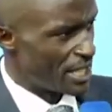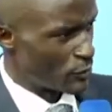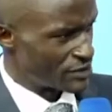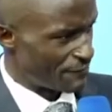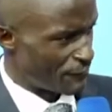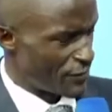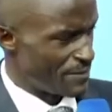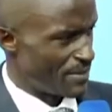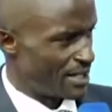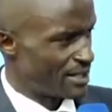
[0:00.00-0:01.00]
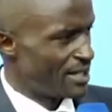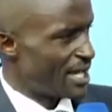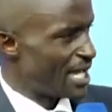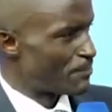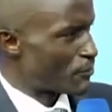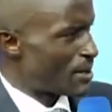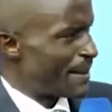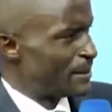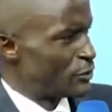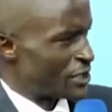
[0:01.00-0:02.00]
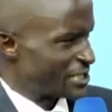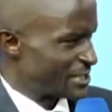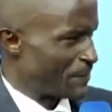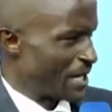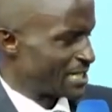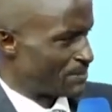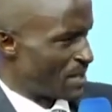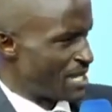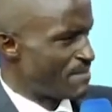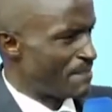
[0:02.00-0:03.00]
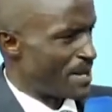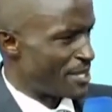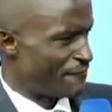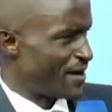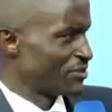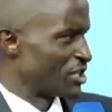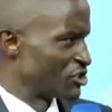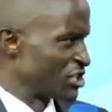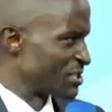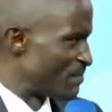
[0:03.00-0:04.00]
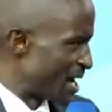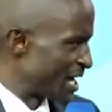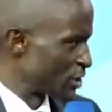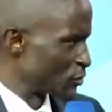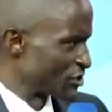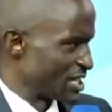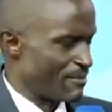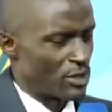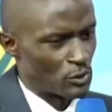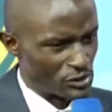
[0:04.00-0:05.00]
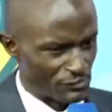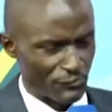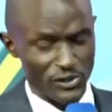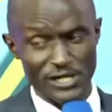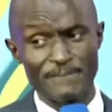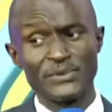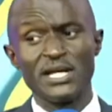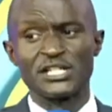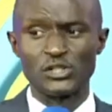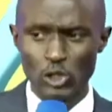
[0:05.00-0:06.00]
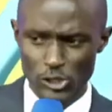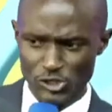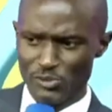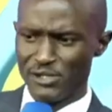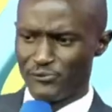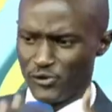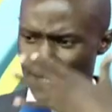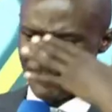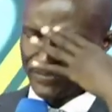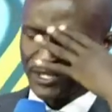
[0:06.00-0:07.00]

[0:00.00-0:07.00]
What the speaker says: He was a free man, and probably you'd expect, maybe by the fact that she's married to someone who's free, she'll also be free.